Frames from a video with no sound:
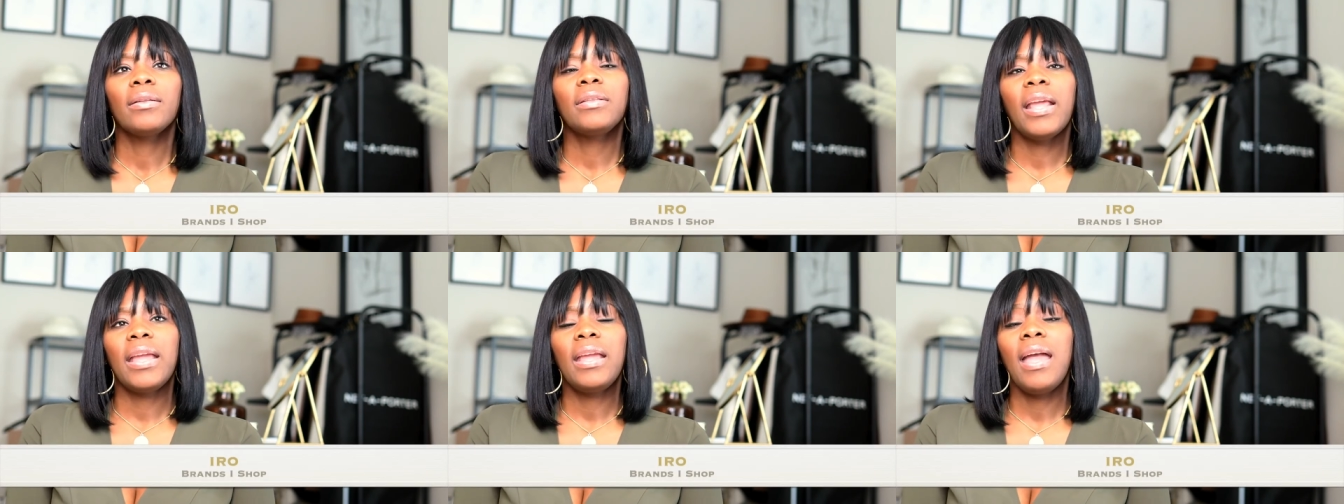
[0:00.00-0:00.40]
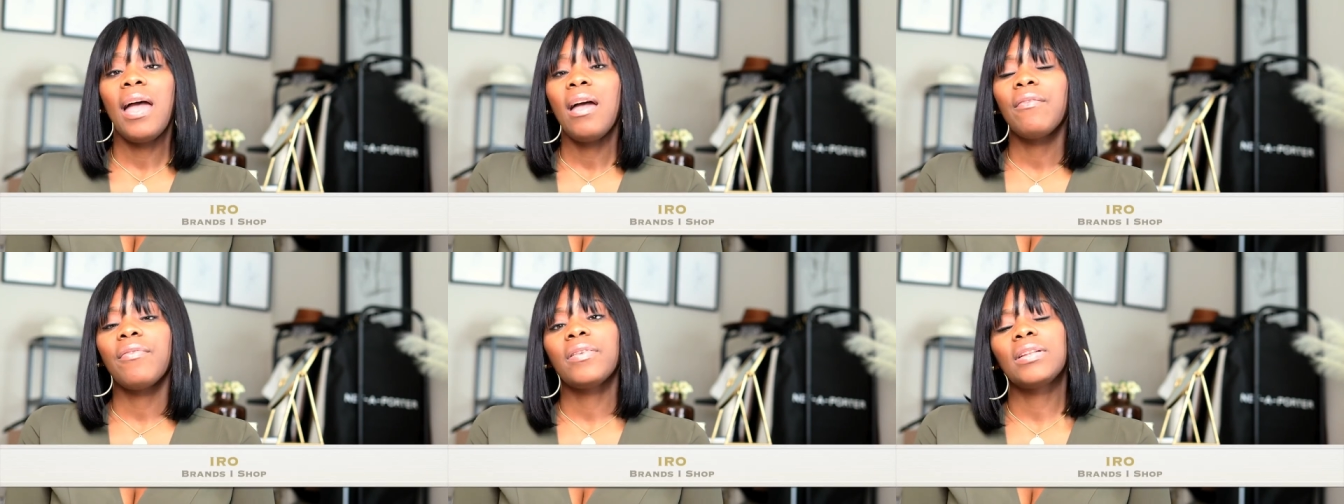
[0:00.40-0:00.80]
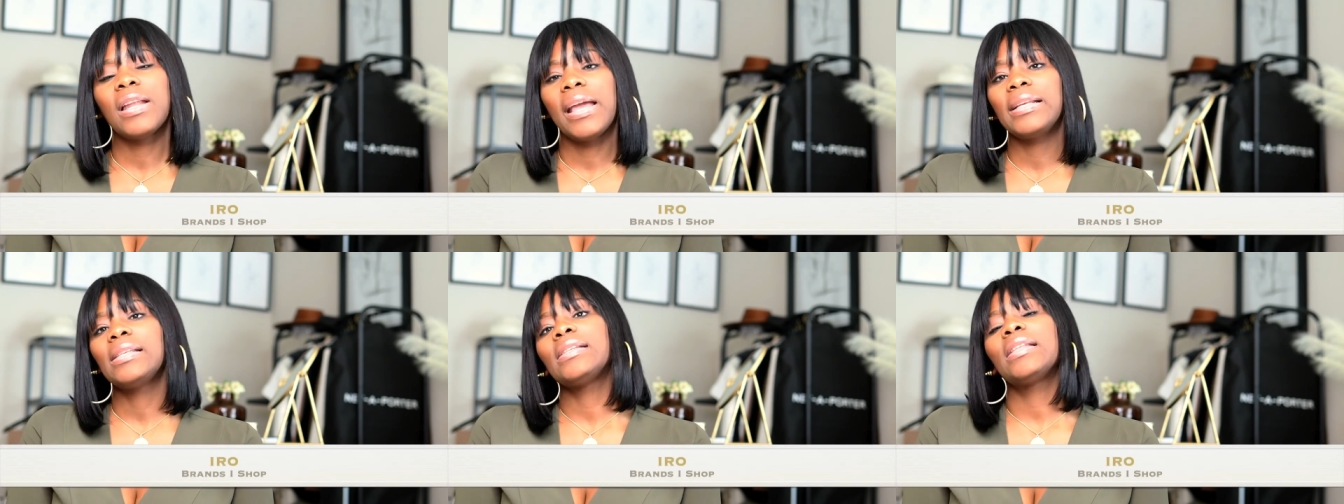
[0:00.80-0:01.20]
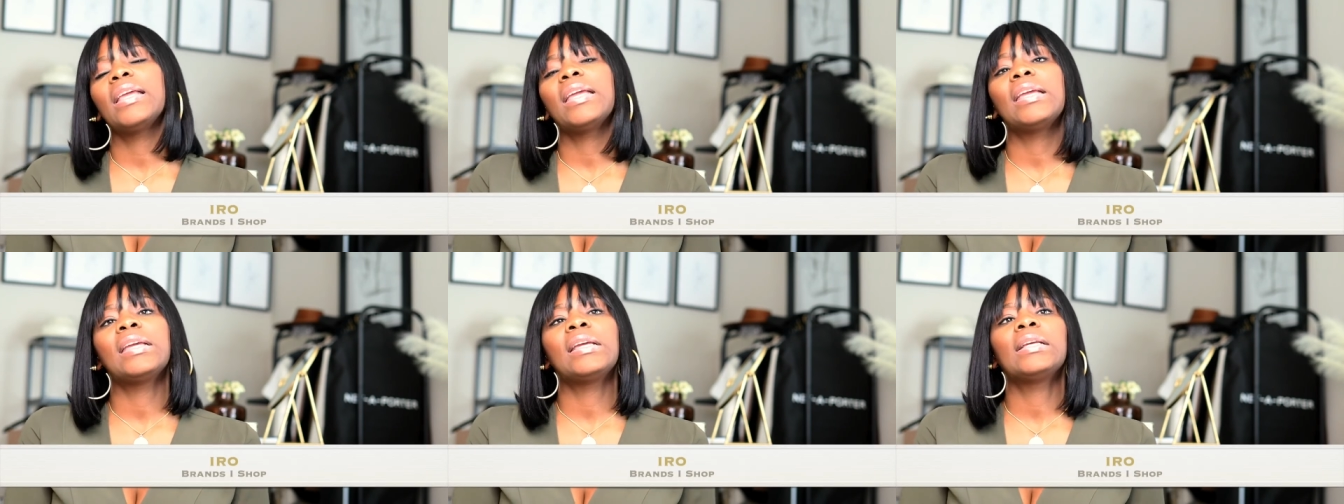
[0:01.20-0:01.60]
They have nice
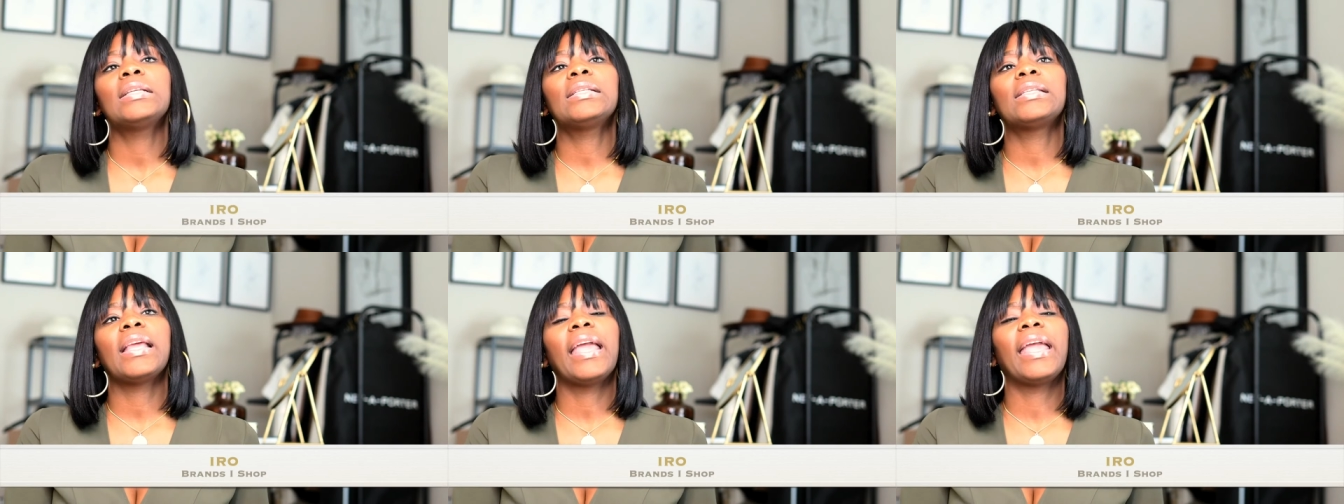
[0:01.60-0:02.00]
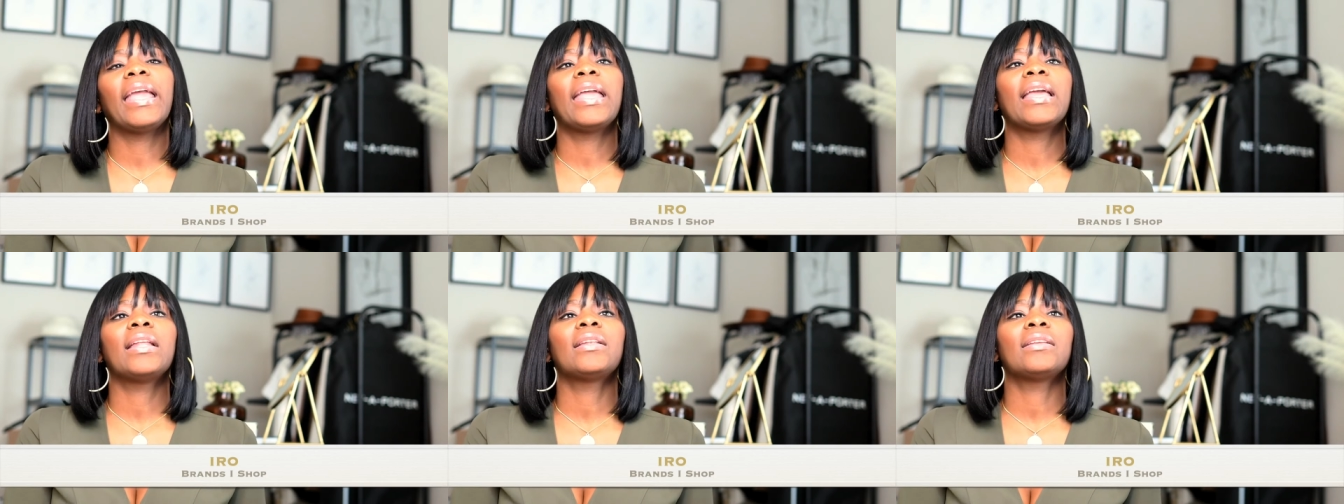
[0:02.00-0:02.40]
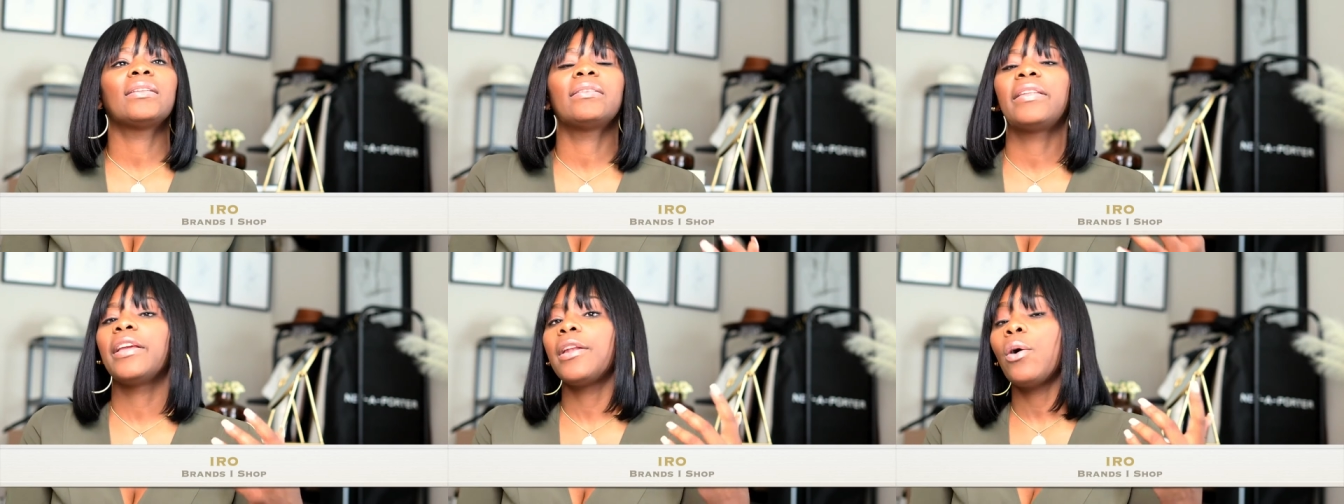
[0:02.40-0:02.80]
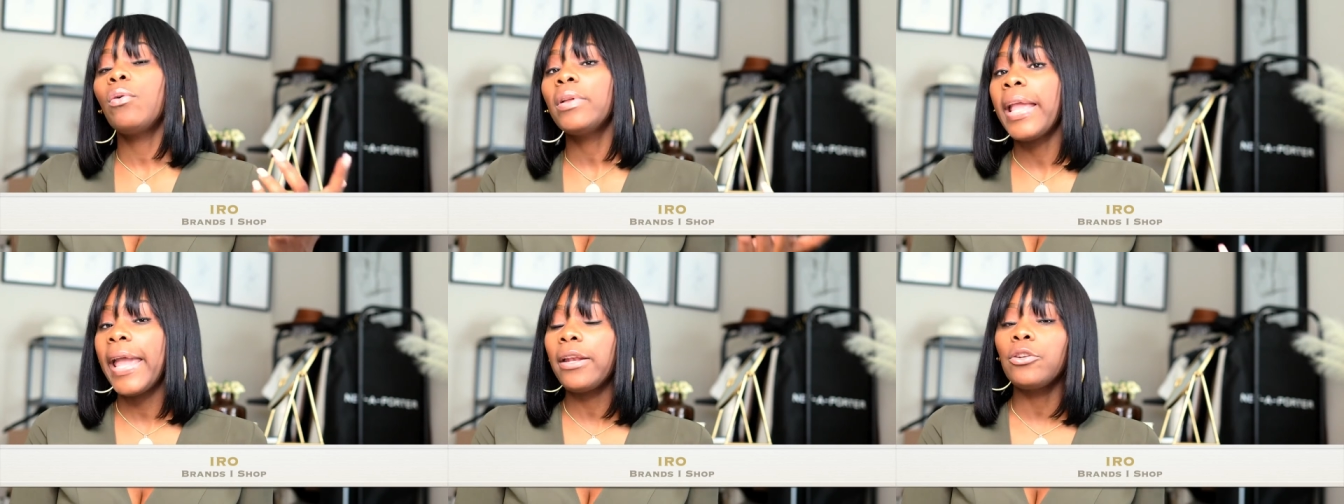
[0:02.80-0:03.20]
things and they
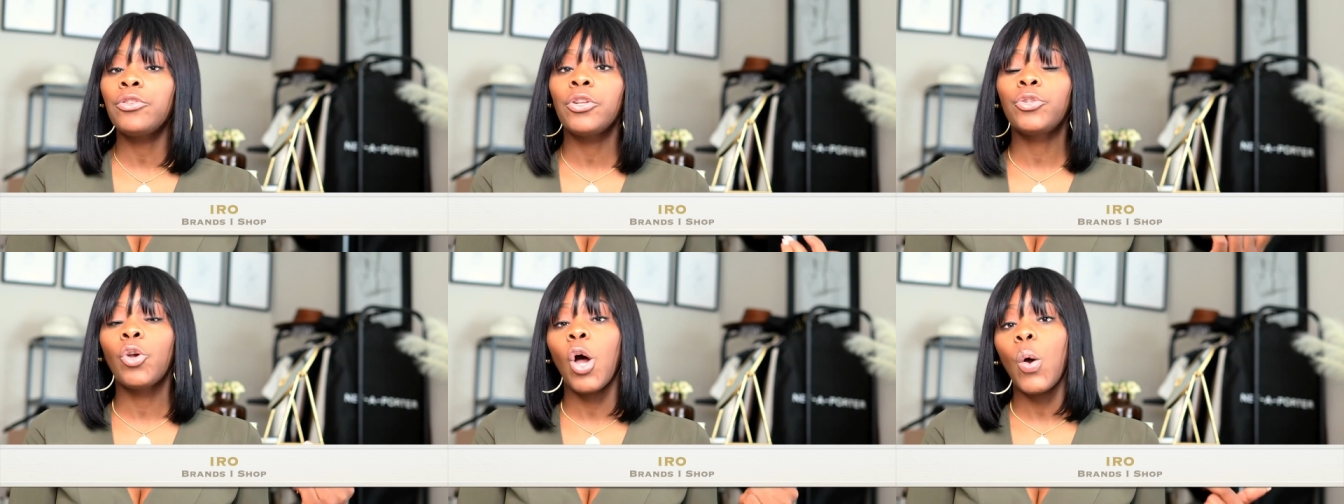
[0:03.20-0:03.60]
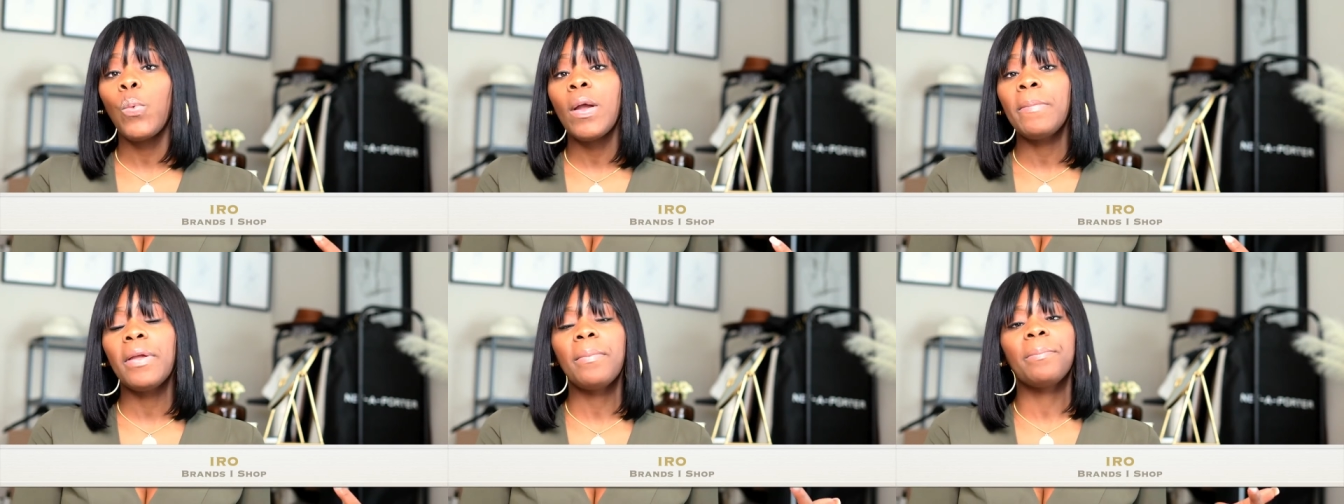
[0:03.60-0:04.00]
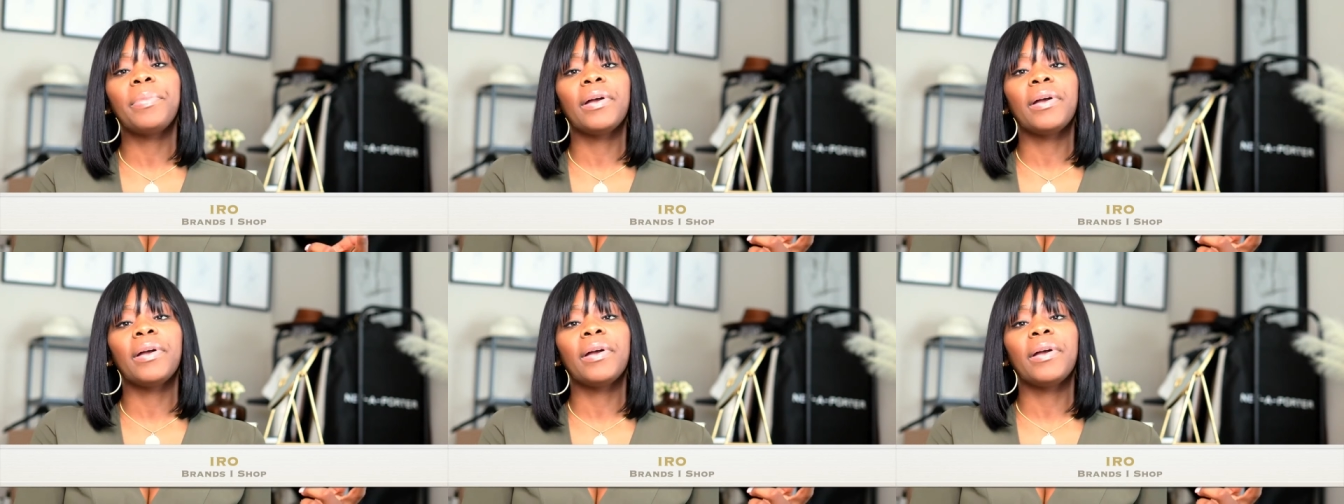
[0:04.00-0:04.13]
don't cater to tall women,